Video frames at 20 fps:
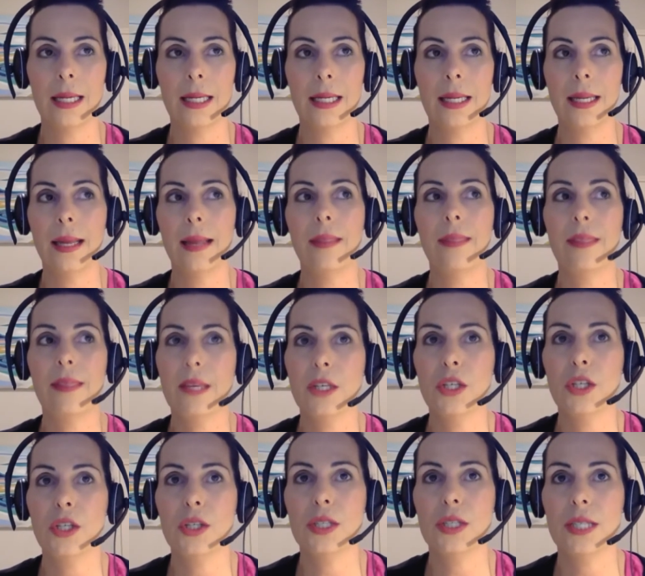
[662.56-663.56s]
and think to
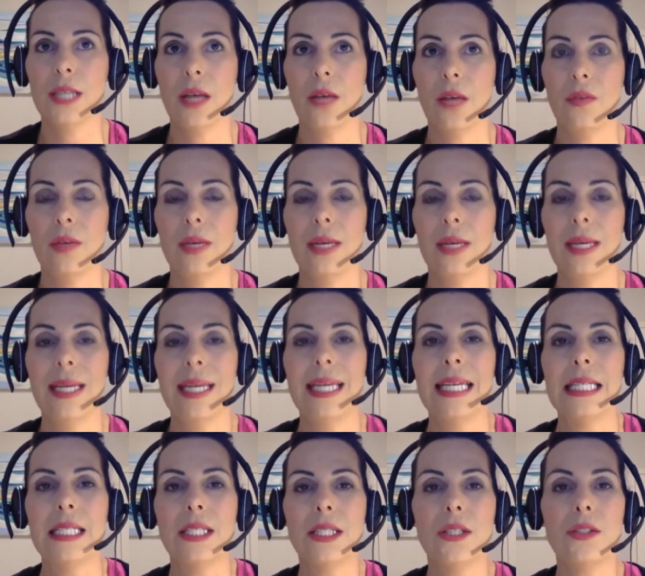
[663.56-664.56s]
yourself,
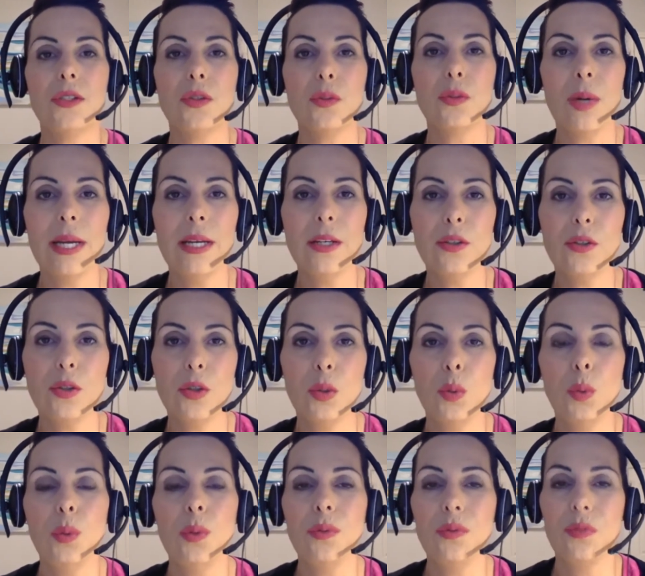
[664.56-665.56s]
is this the right
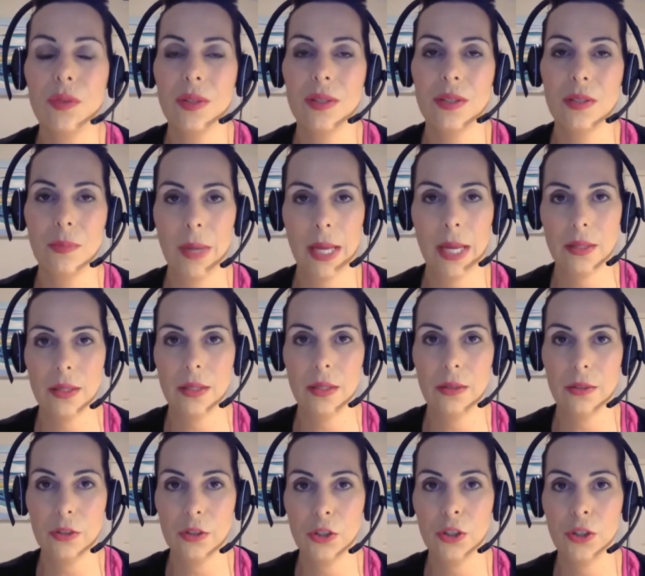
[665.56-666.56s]
tool for this message?